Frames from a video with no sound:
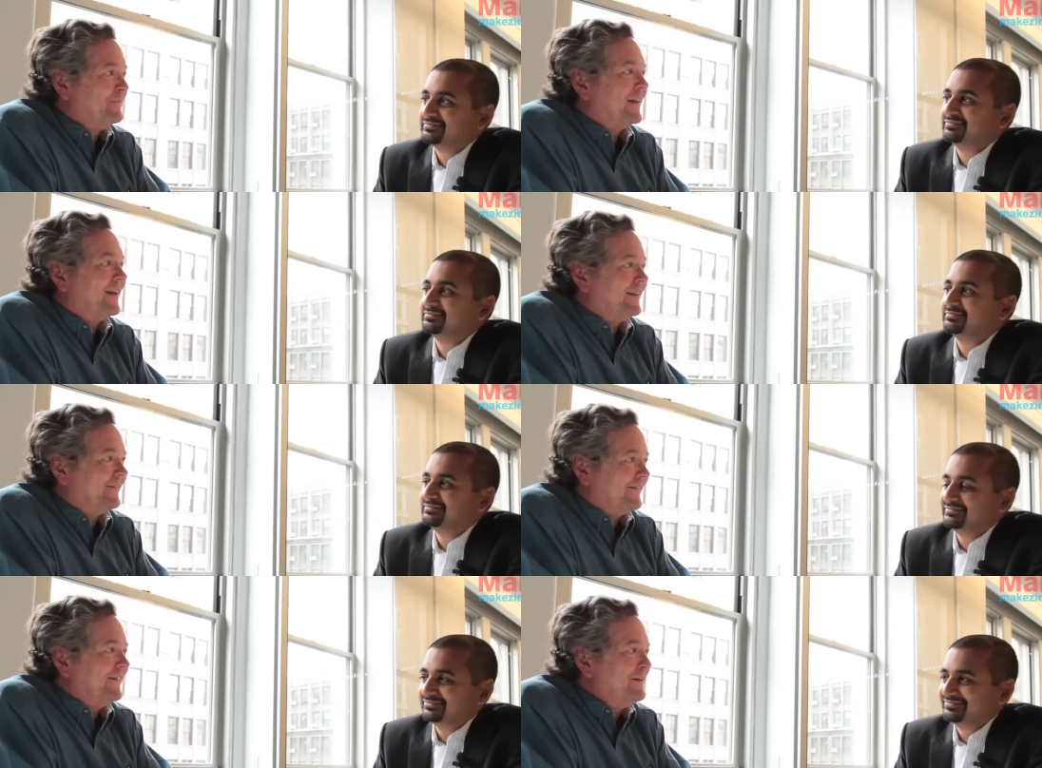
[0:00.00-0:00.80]

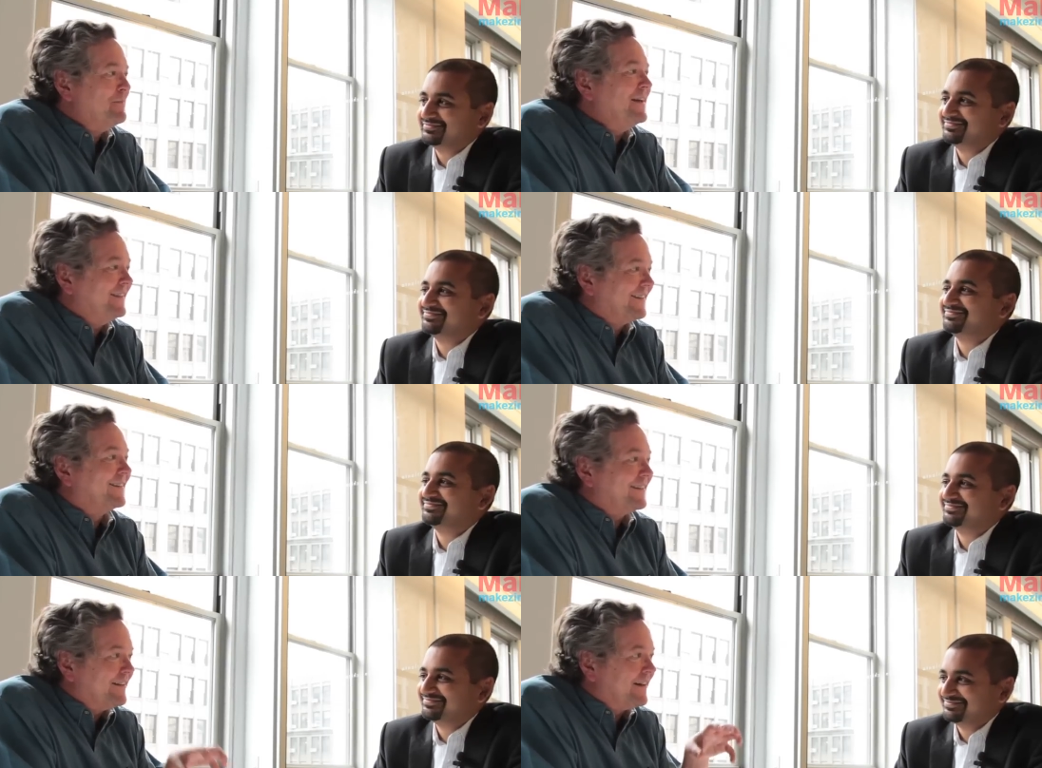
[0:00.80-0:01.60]
Speaker 1: And mm. what he means
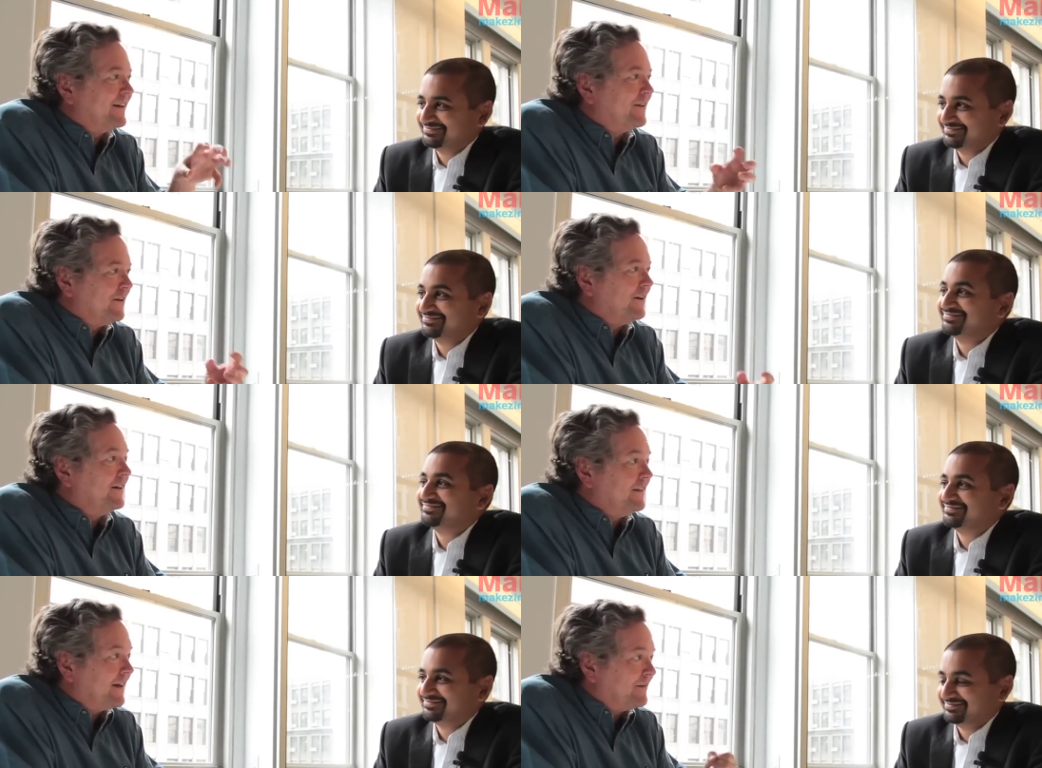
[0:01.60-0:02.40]
is that you
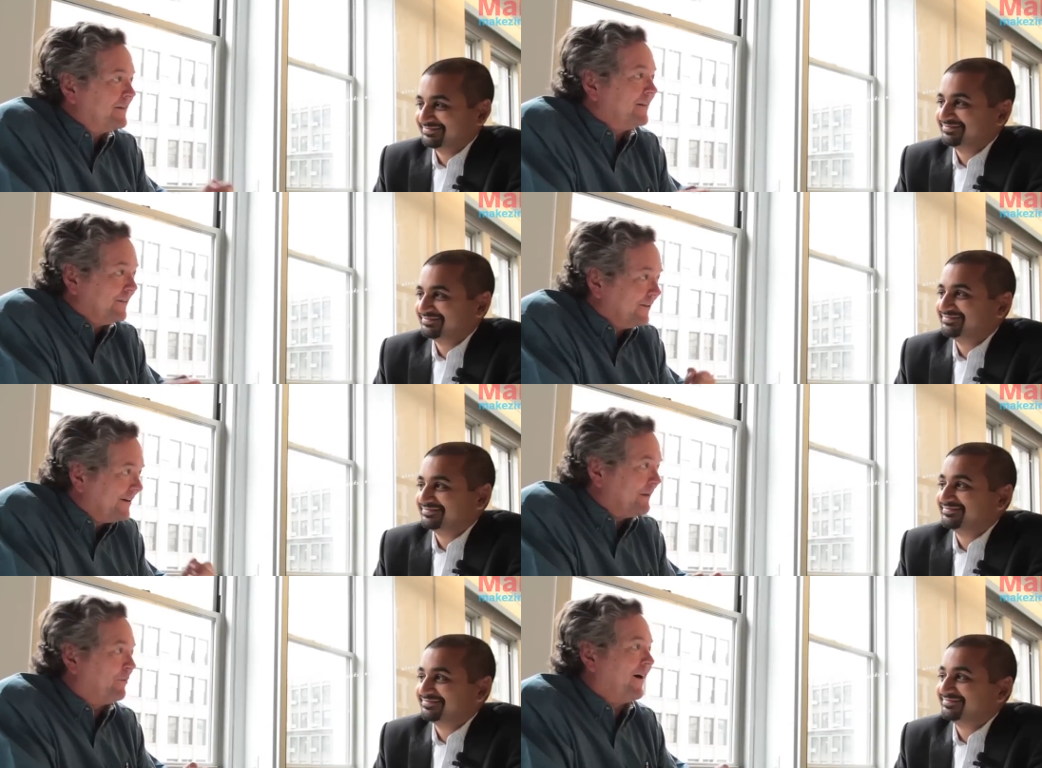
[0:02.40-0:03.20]
that the
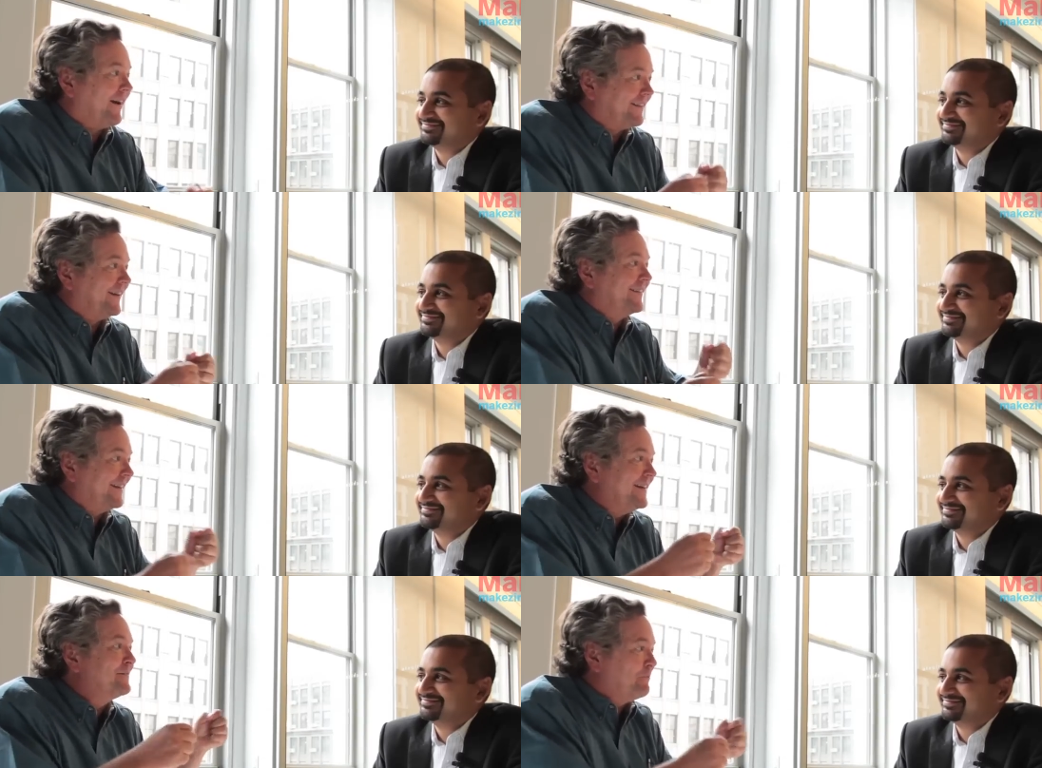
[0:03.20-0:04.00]
learning process
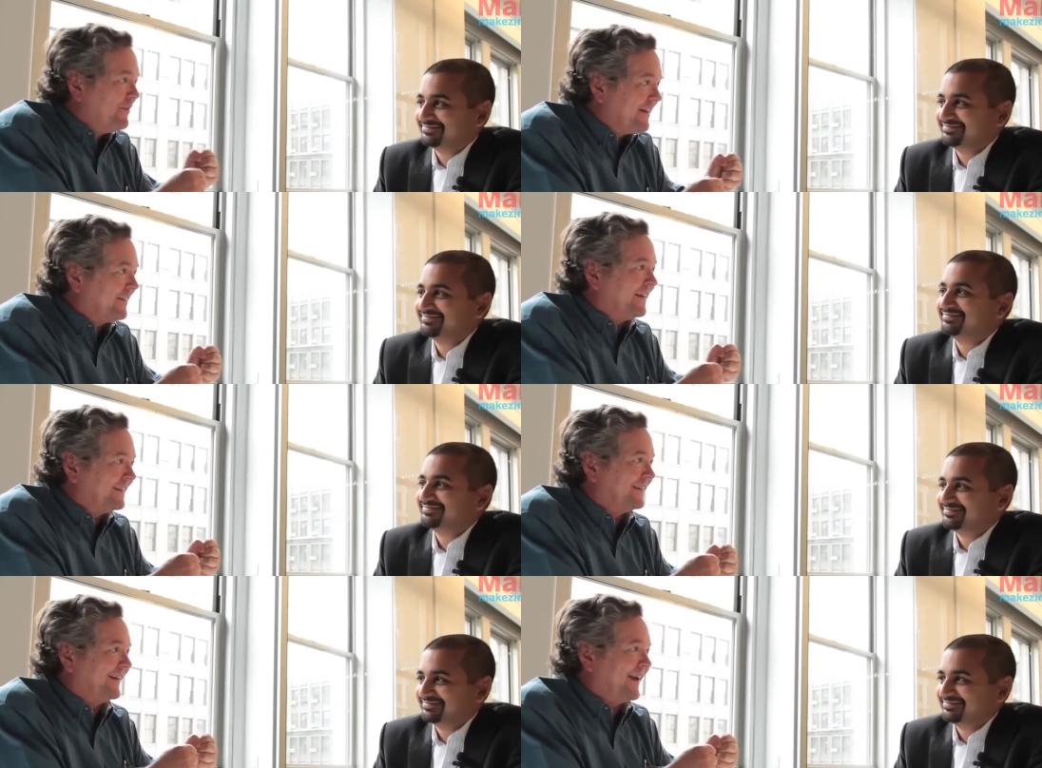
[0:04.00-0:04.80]
is putting
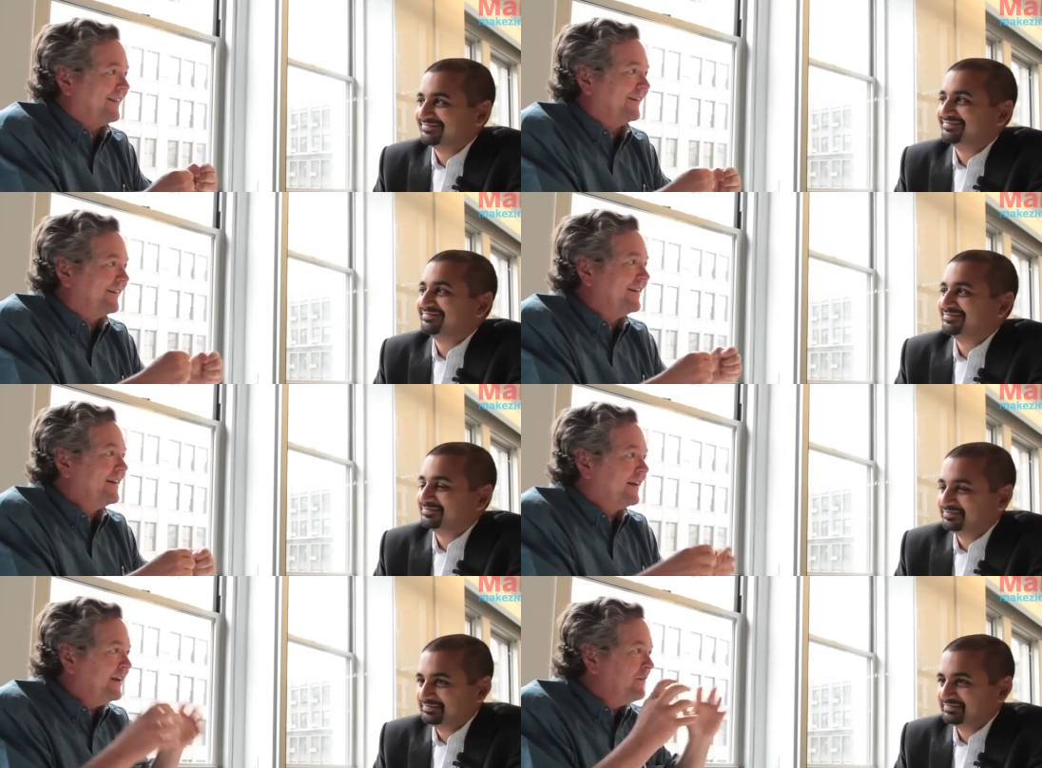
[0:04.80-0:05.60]
things together,
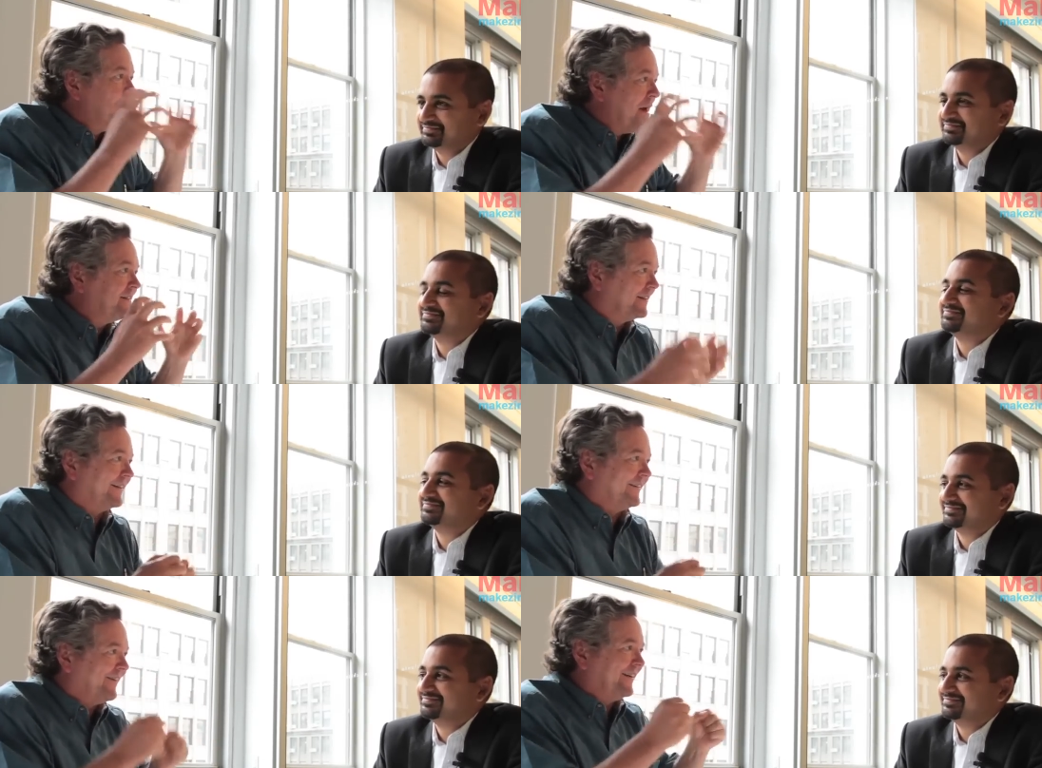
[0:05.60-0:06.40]
mm-hmm. even
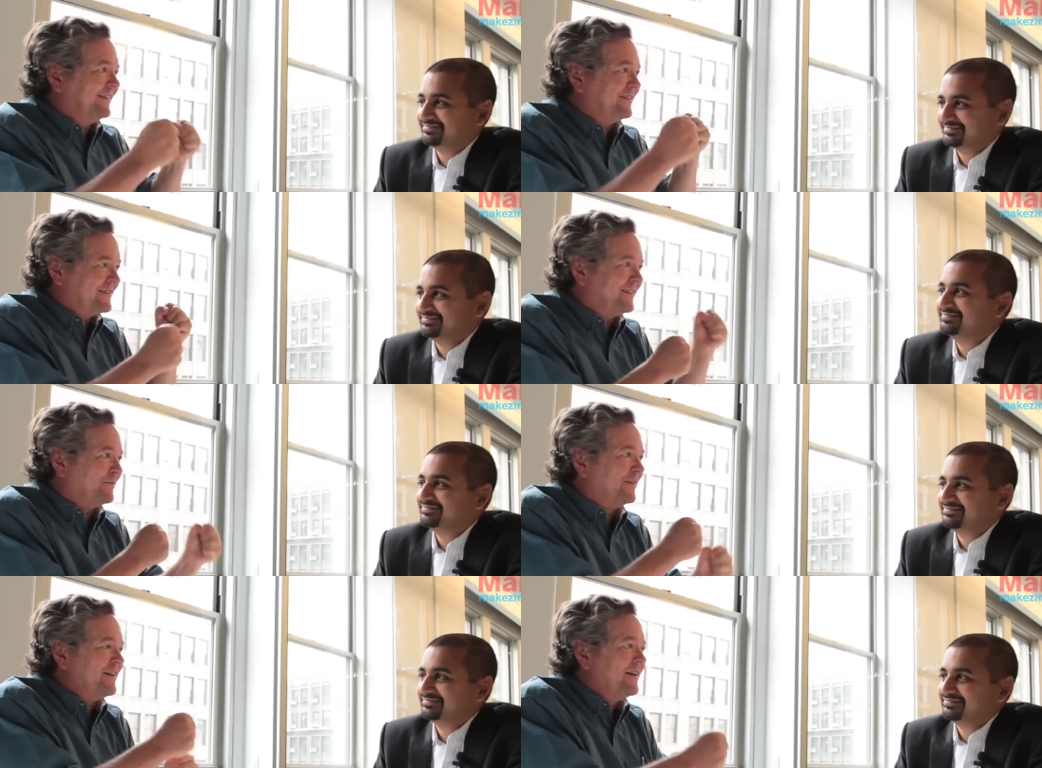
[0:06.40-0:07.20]
mentally, right? Mm-hmm. Just of